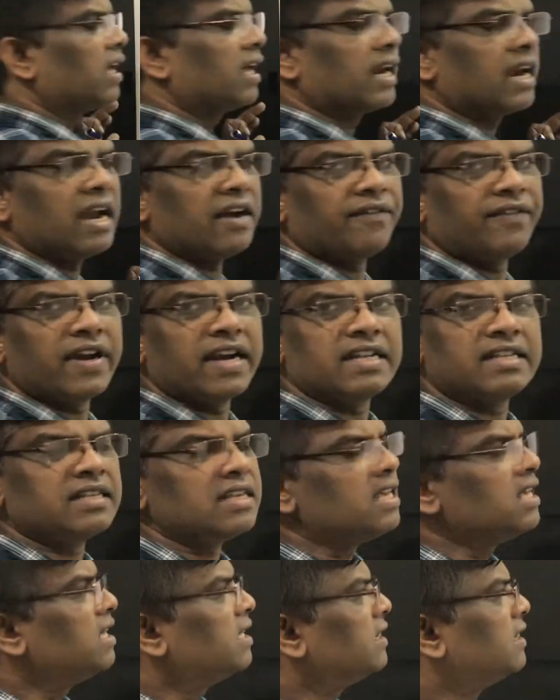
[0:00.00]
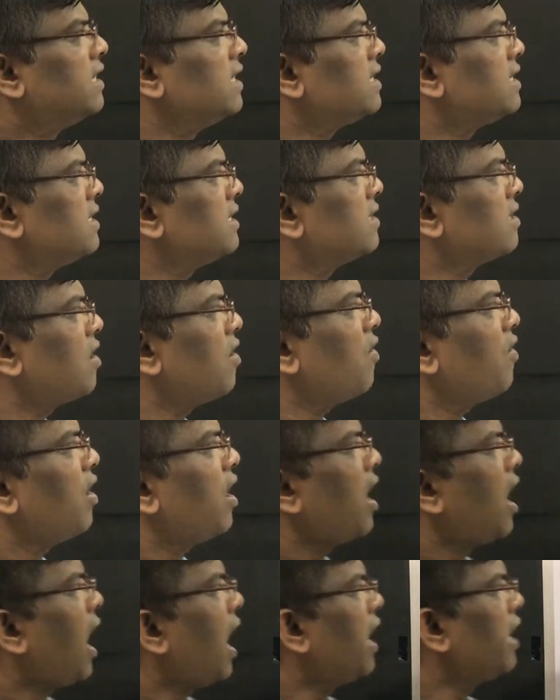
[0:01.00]
Right friends? This is
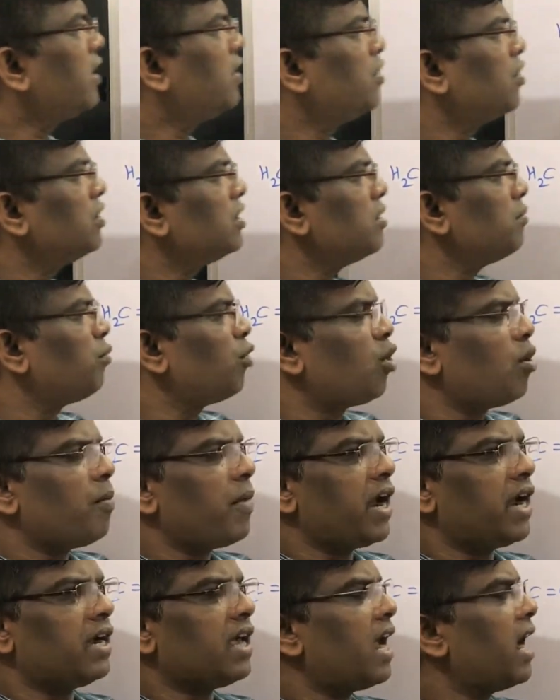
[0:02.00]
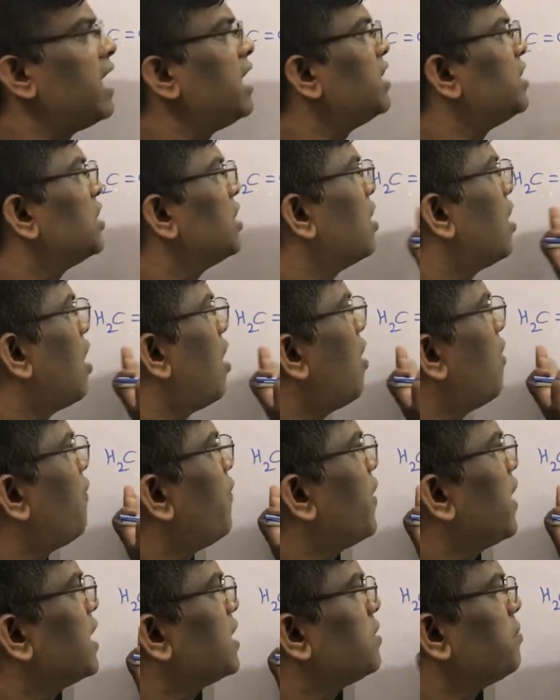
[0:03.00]
how hydrogen bromide addition
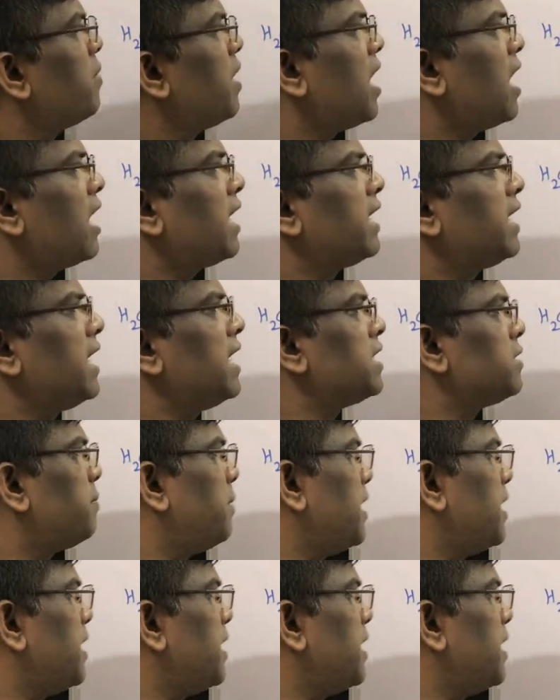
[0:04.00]
of HBr takes